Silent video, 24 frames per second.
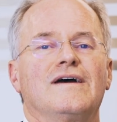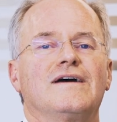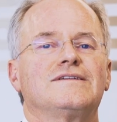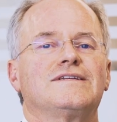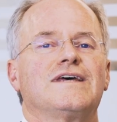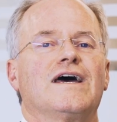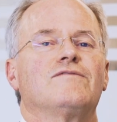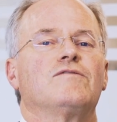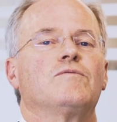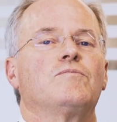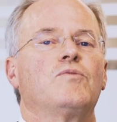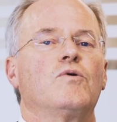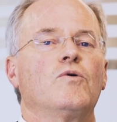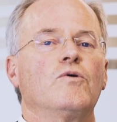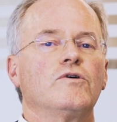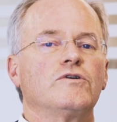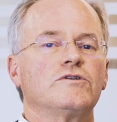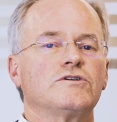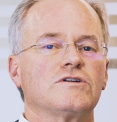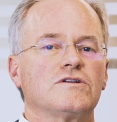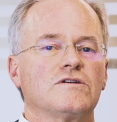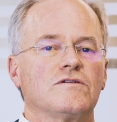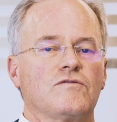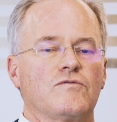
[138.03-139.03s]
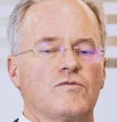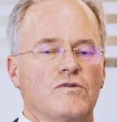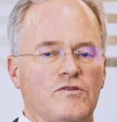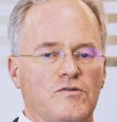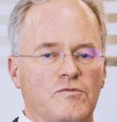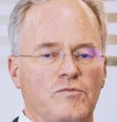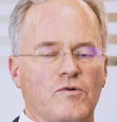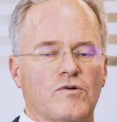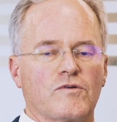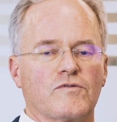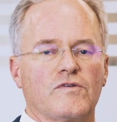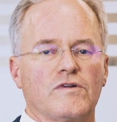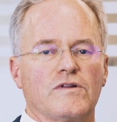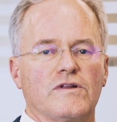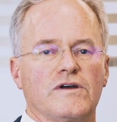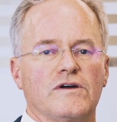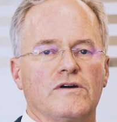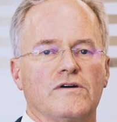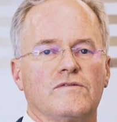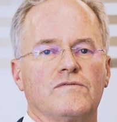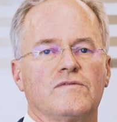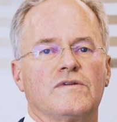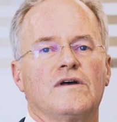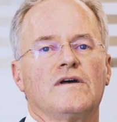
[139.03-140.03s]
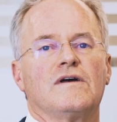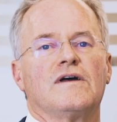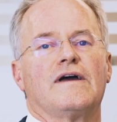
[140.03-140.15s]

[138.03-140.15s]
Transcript: to have a portion of one's portfolio